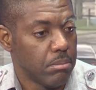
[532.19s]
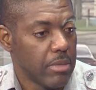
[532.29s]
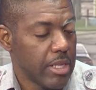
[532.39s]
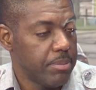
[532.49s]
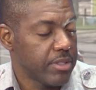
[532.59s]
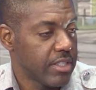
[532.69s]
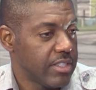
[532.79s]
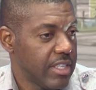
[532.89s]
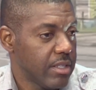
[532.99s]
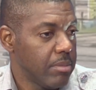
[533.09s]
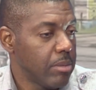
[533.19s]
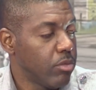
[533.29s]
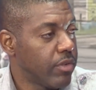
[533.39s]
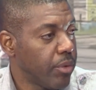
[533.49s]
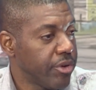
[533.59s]
Many persons here, they may
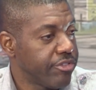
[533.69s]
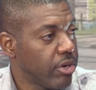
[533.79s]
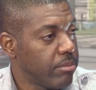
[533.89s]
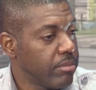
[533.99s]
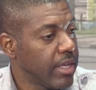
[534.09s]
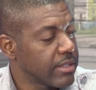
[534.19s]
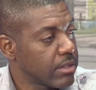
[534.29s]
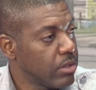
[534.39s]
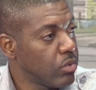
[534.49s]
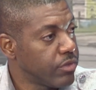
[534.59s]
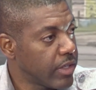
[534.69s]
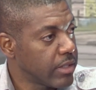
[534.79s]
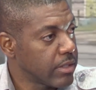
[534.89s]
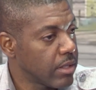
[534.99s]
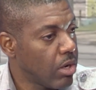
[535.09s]
move away from, yes,
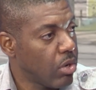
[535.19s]
louvers.